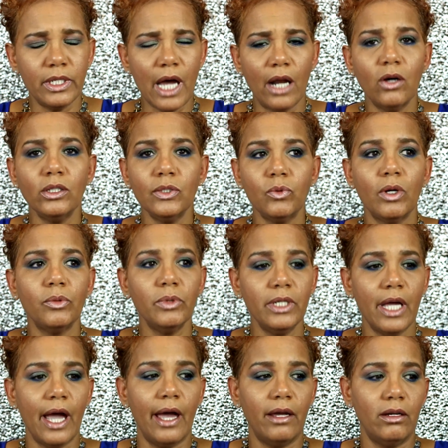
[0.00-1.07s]
Not only were
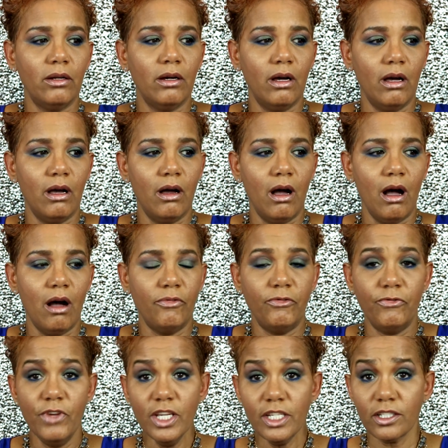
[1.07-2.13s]
we at a
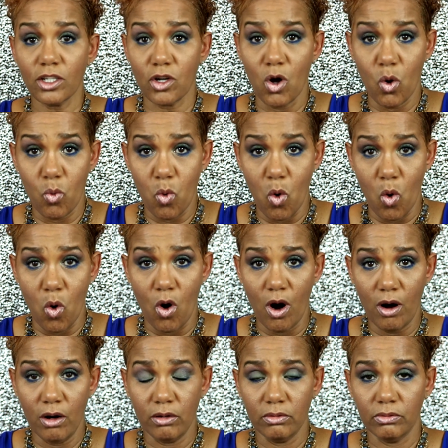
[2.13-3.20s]
physical
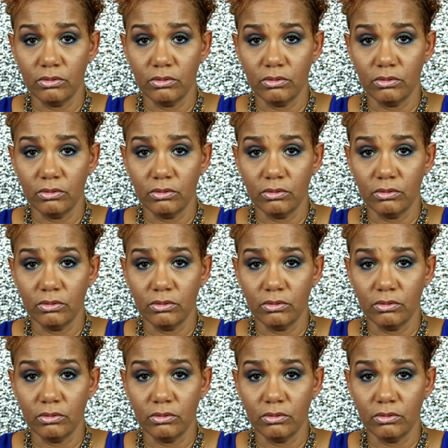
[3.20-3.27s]
war,